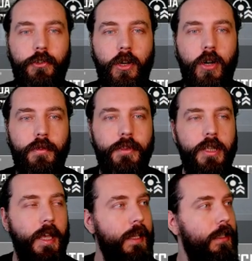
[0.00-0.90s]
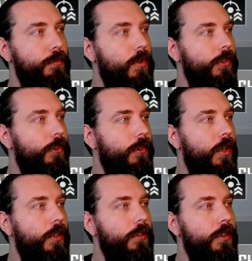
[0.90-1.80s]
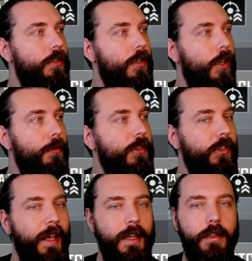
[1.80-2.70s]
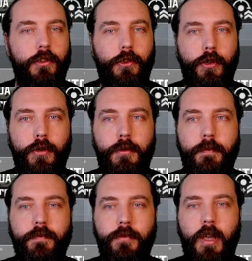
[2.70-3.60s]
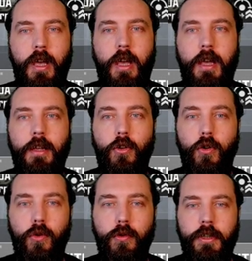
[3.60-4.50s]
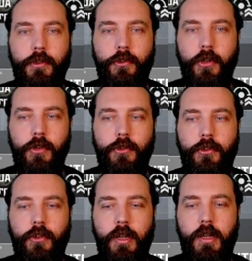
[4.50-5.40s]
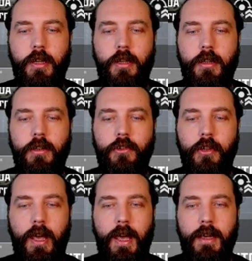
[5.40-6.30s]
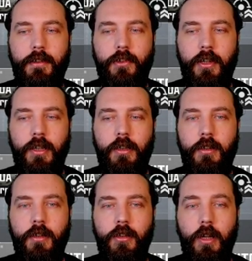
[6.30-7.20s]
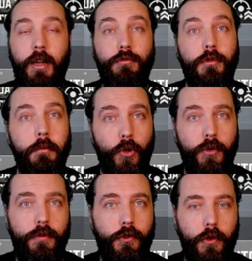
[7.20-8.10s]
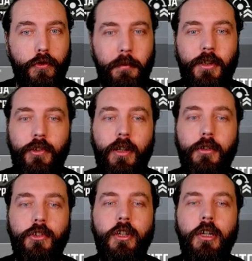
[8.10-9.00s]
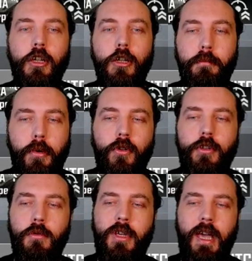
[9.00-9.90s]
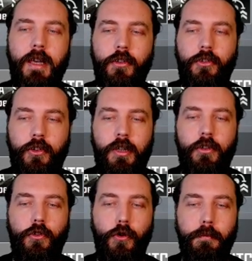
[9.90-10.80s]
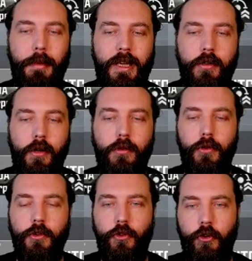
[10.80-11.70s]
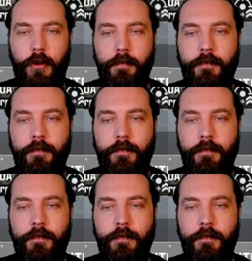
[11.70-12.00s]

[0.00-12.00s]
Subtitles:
of the A1 slot, you can go into A2, and all this does is adds in and removes those missiles, but you get Siege Torpedo Launcher.